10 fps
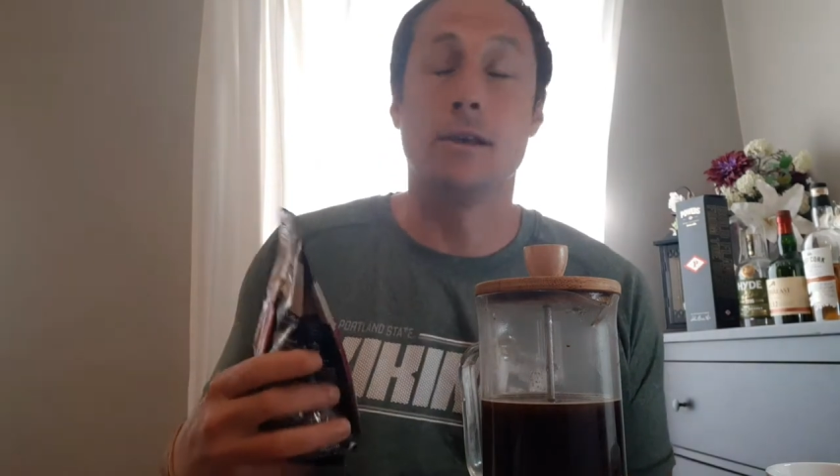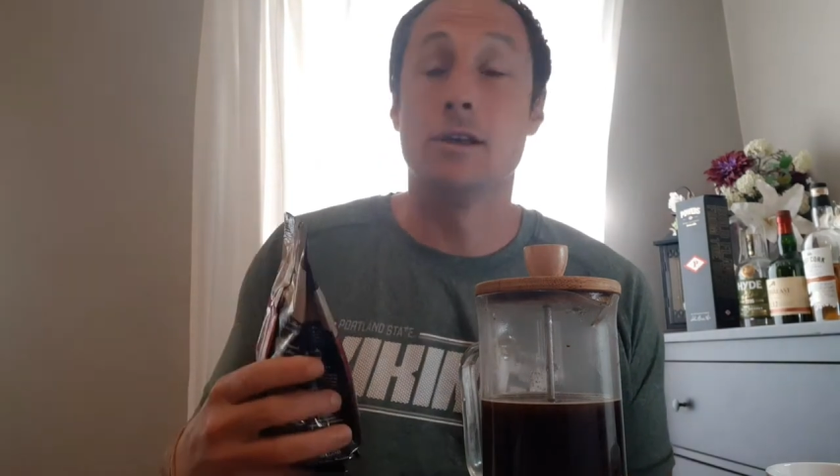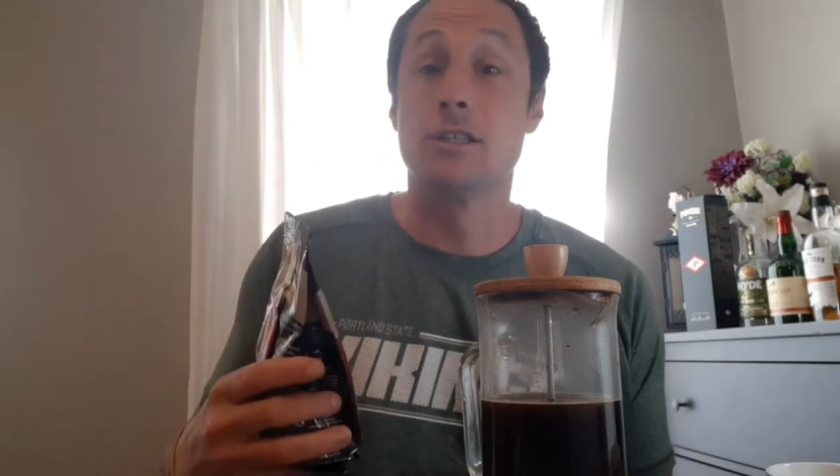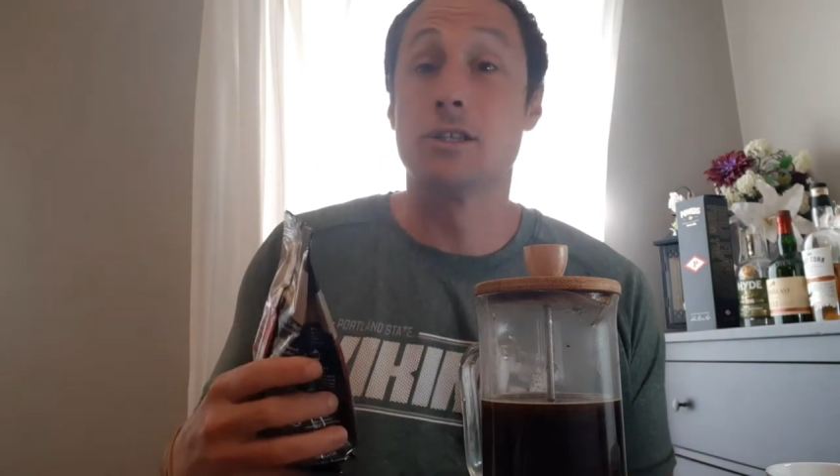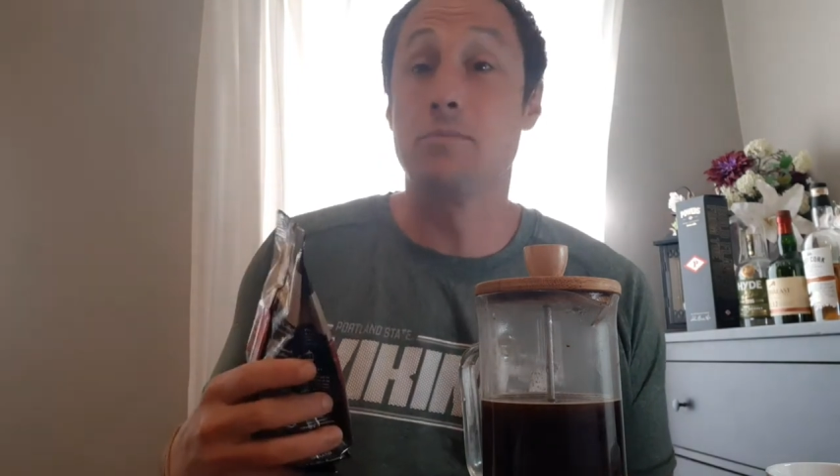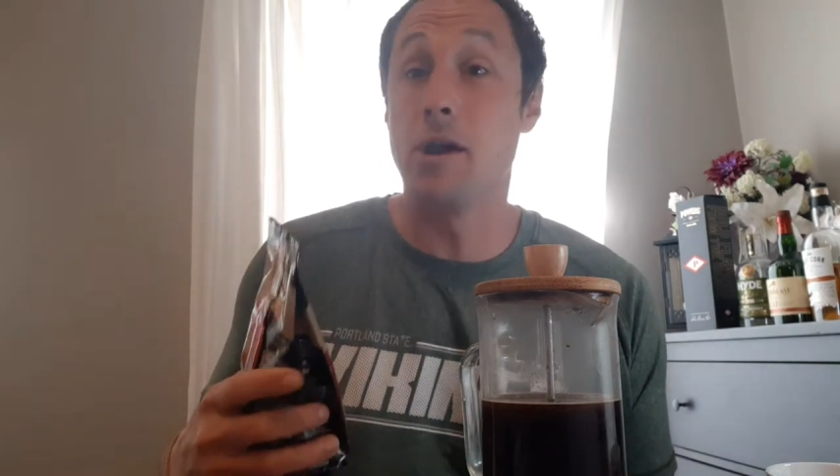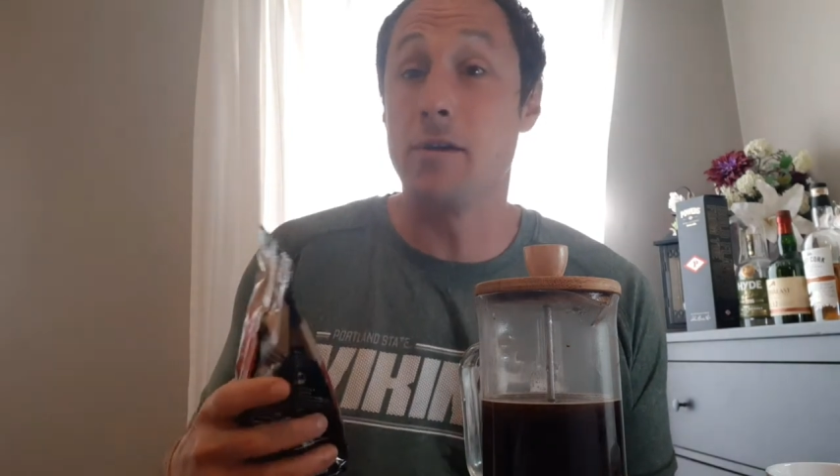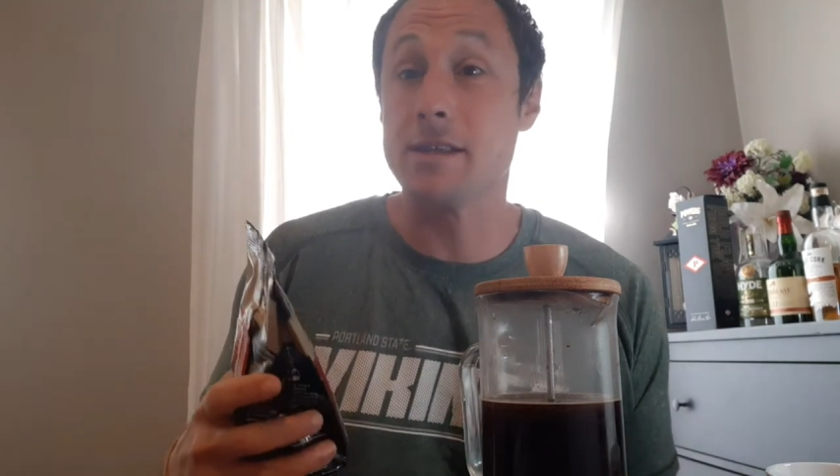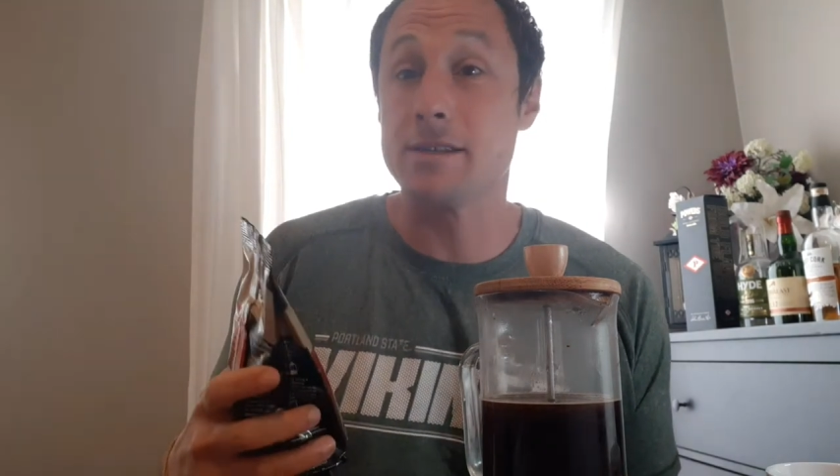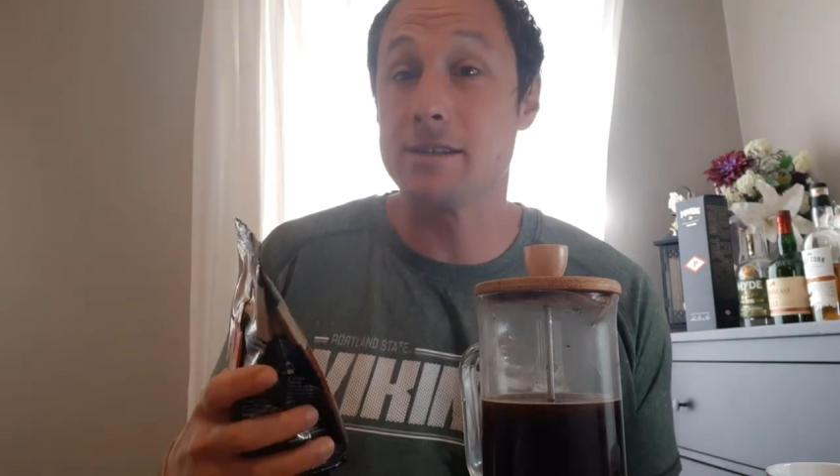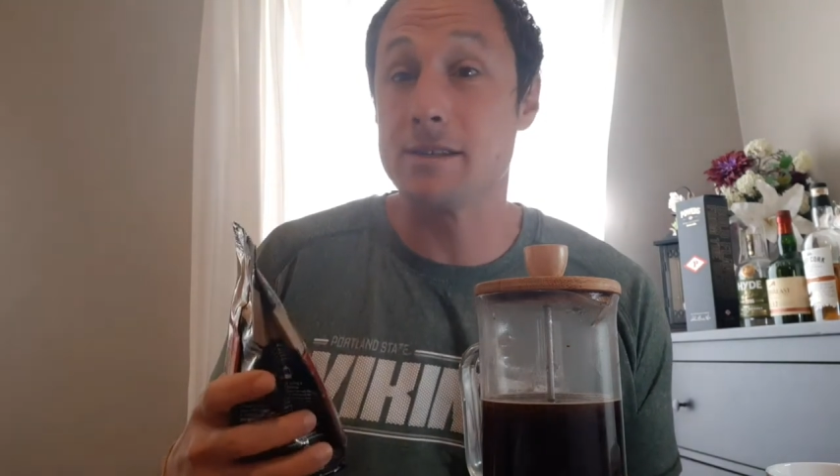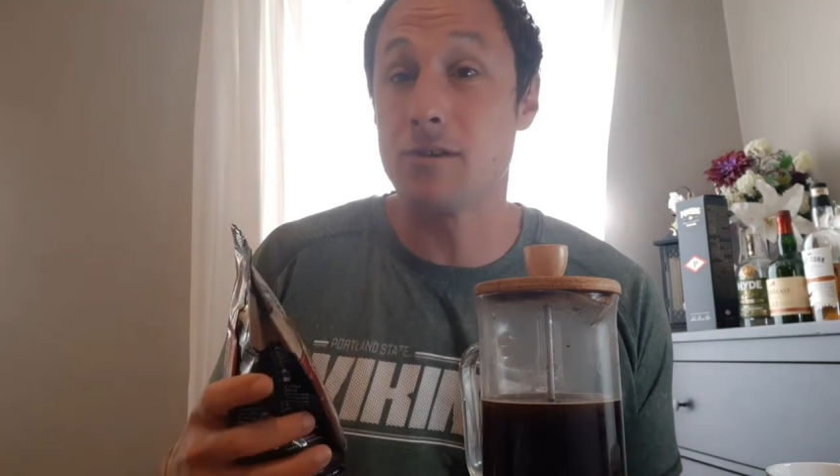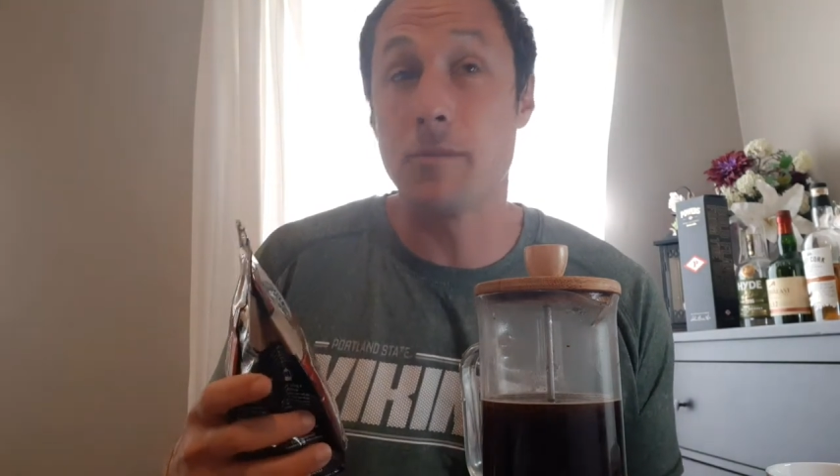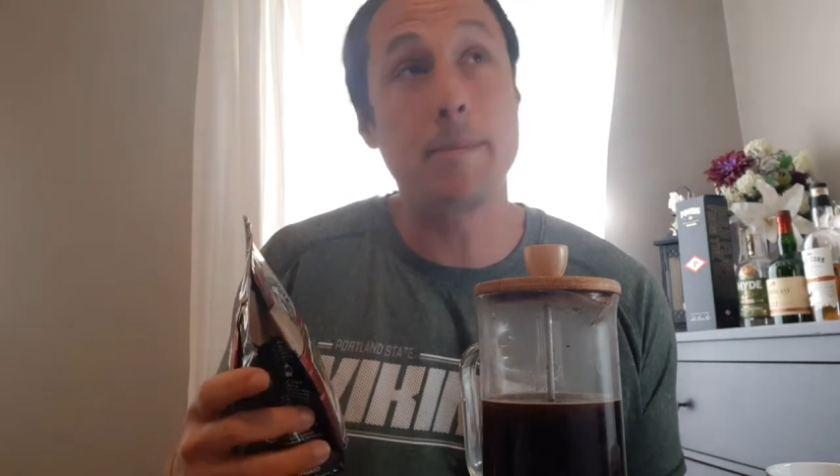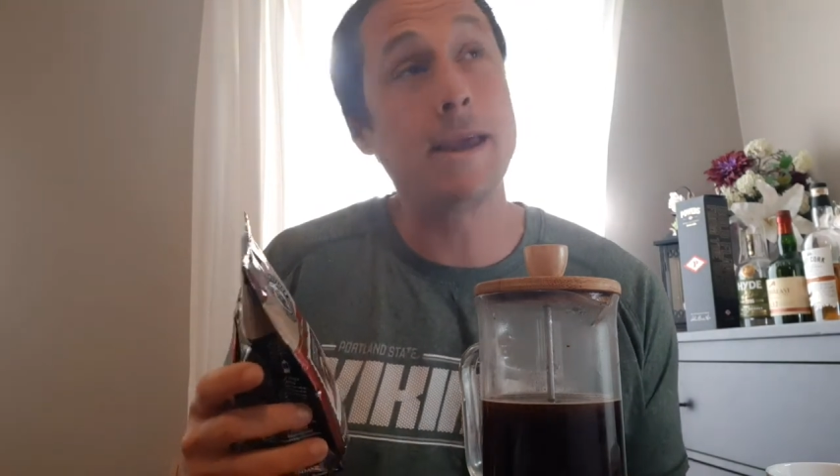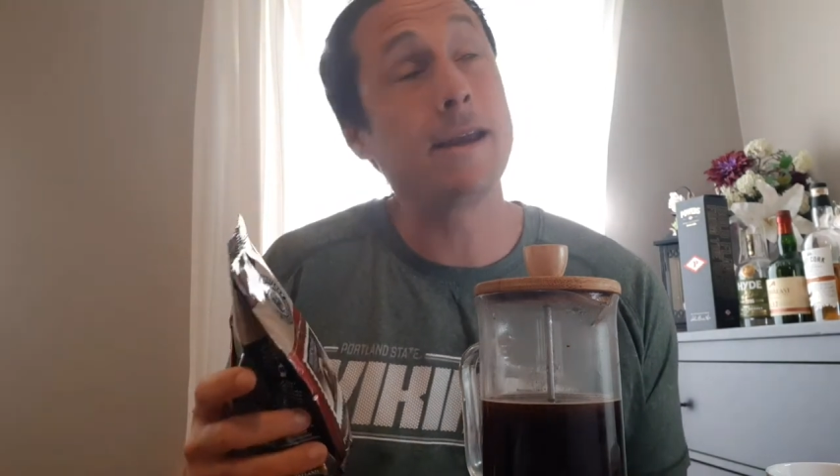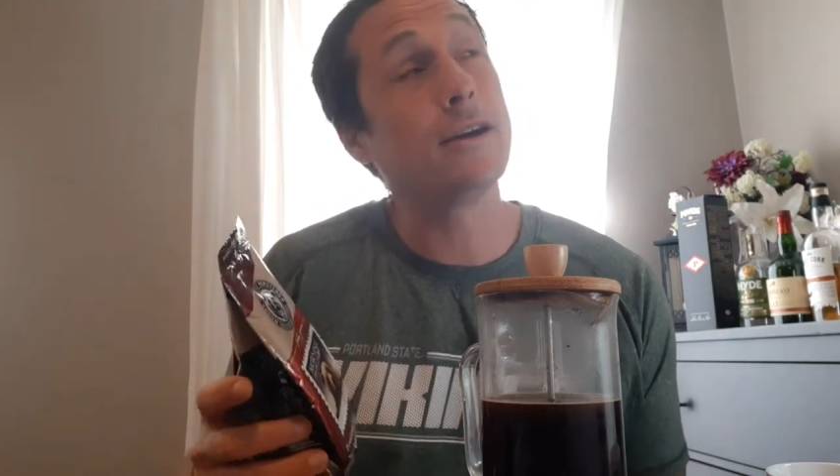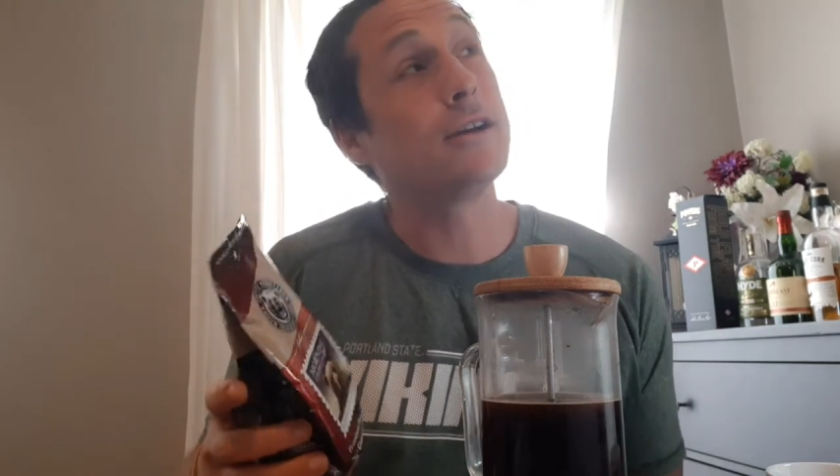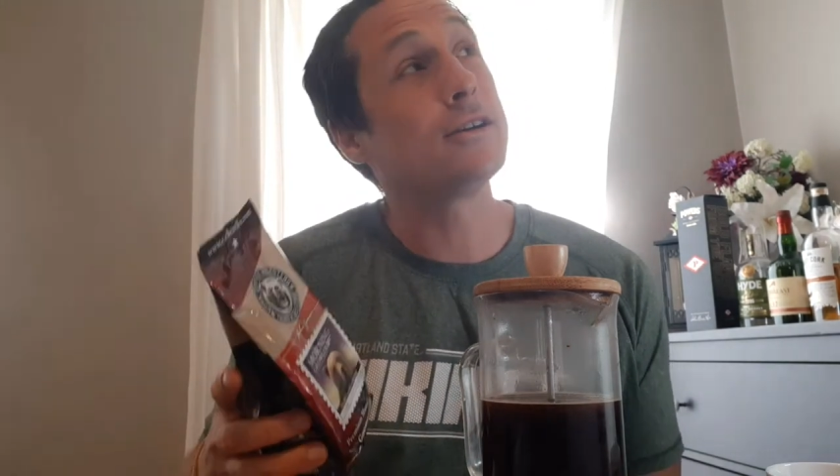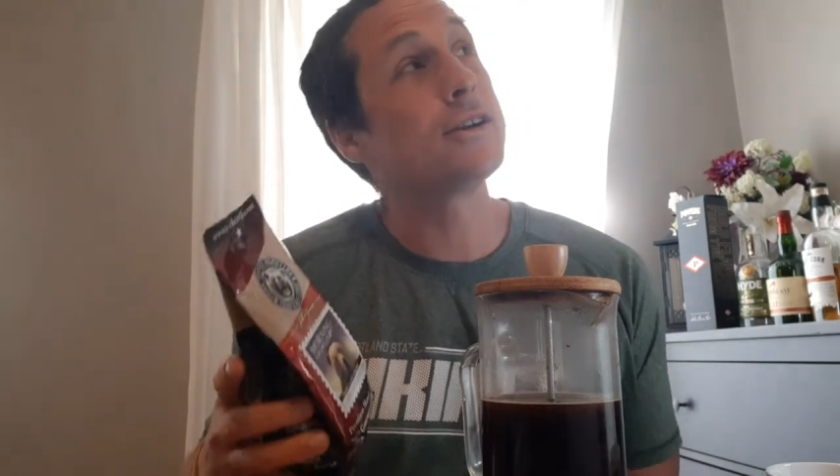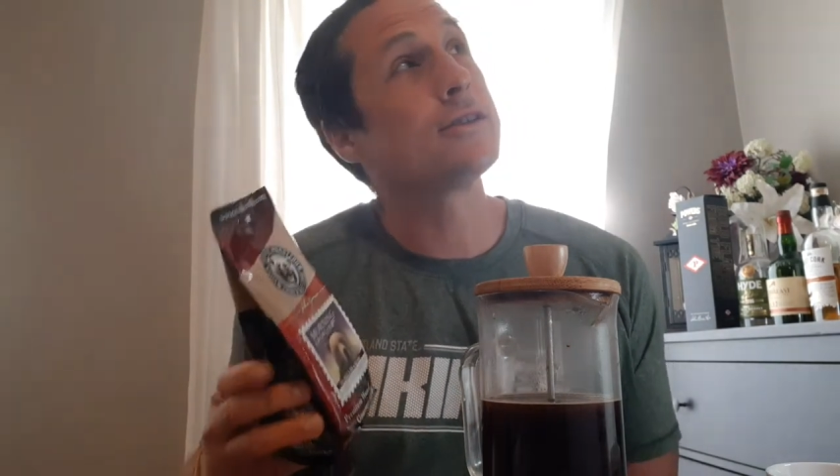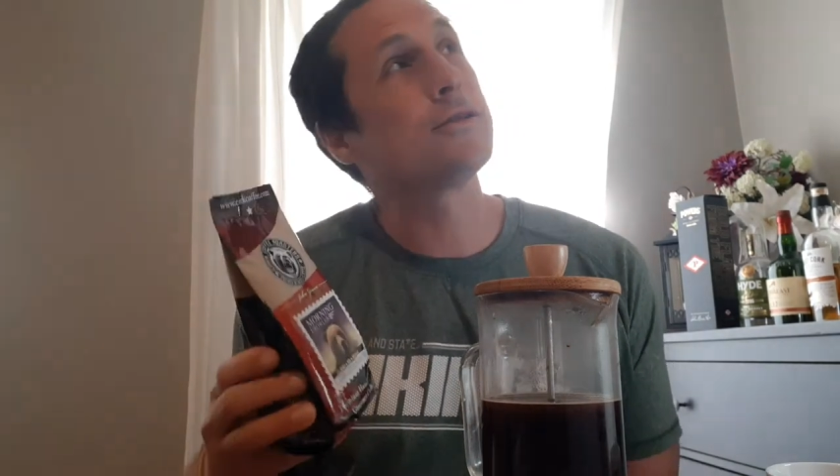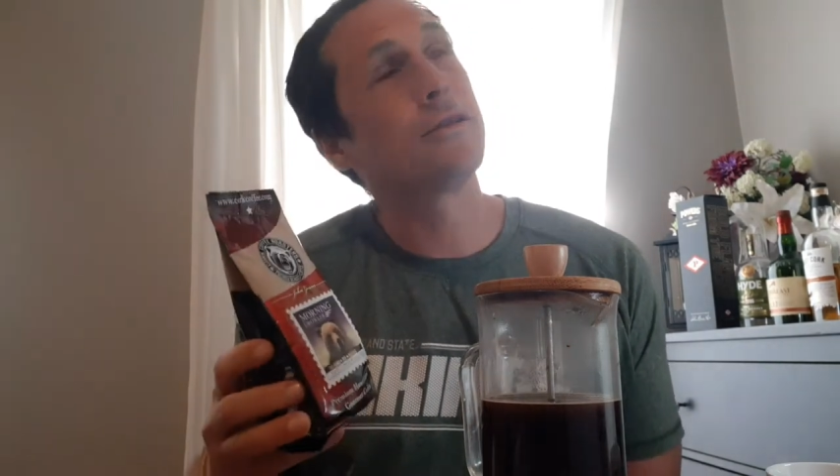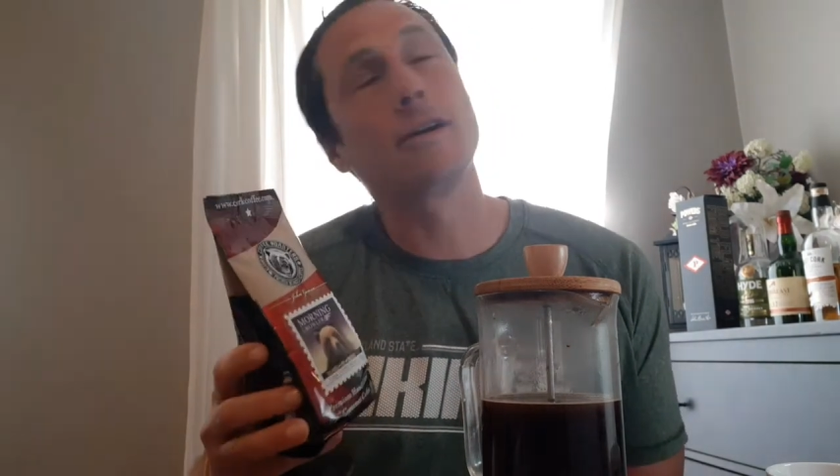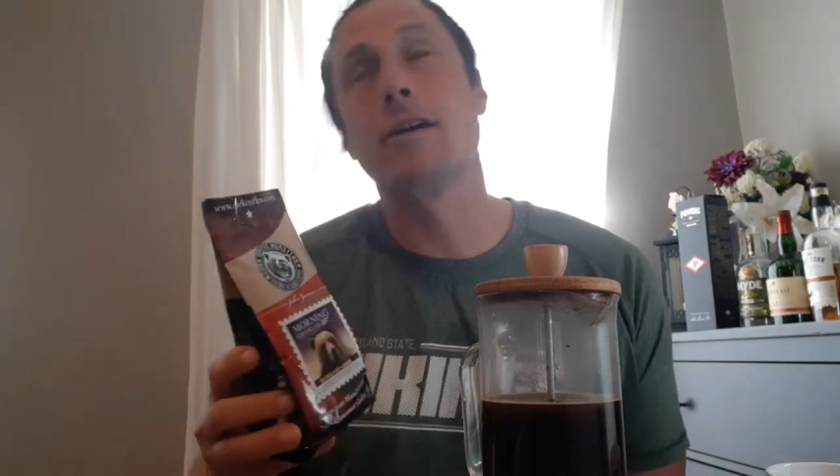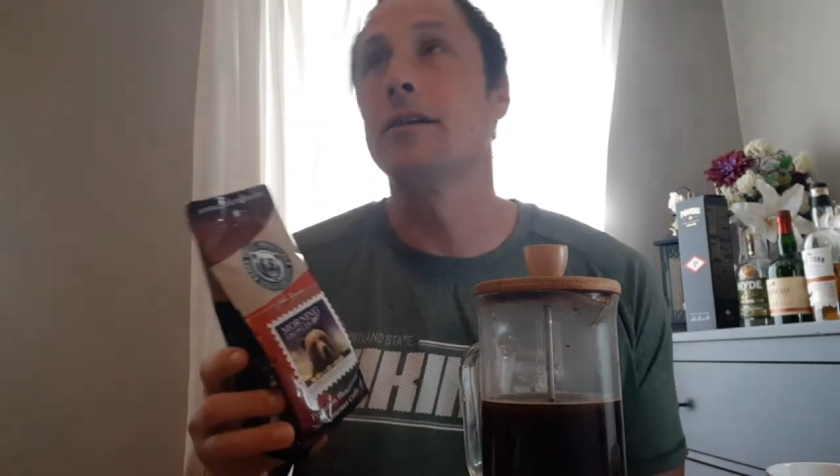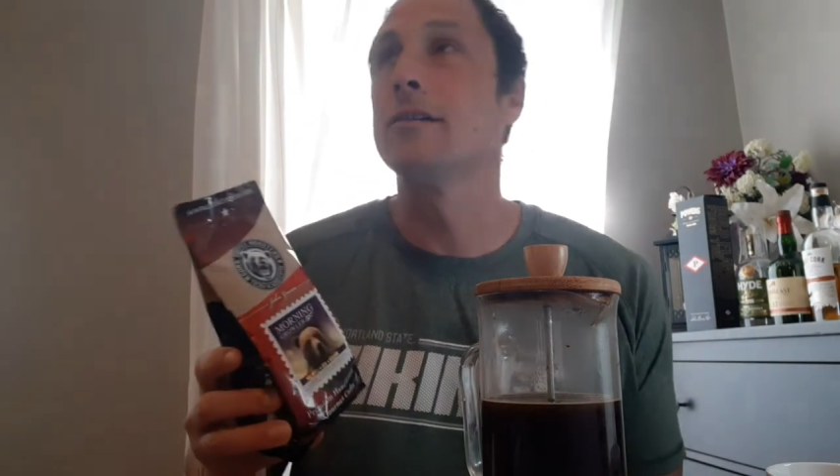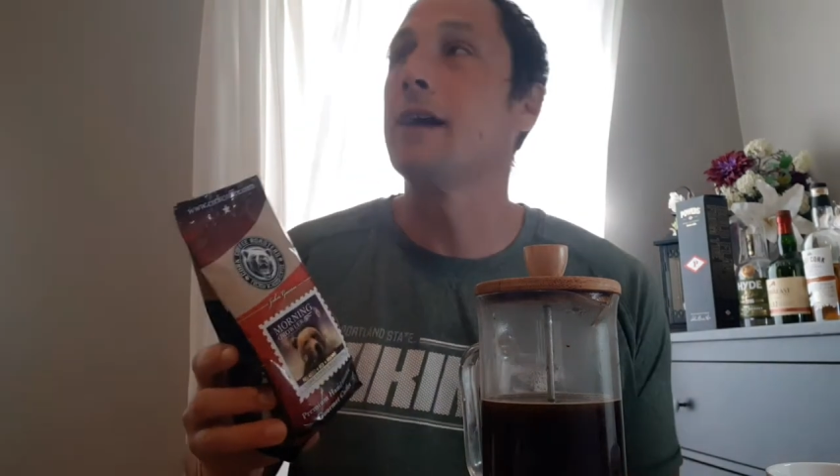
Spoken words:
spirits or beers or